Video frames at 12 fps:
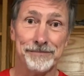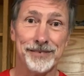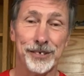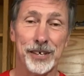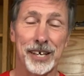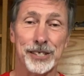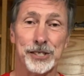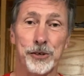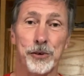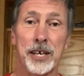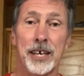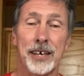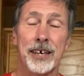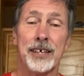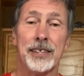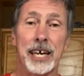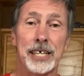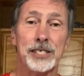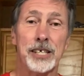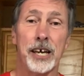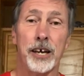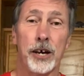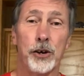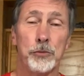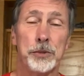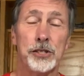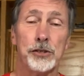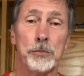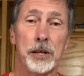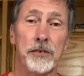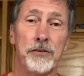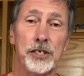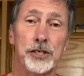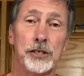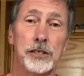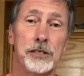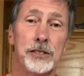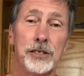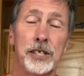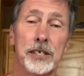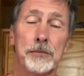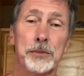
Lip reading: Okay, so thanks. I hope these are beneficial to you.